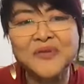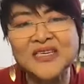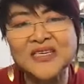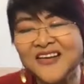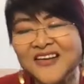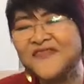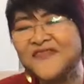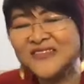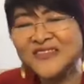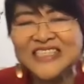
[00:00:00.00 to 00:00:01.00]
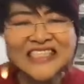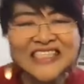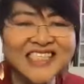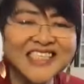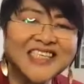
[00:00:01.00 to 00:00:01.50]
But I found
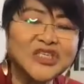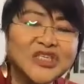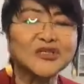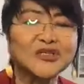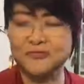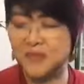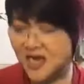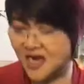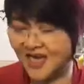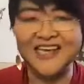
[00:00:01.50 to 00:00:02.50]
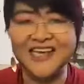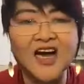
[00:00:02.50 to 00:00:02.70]
it not to my liking.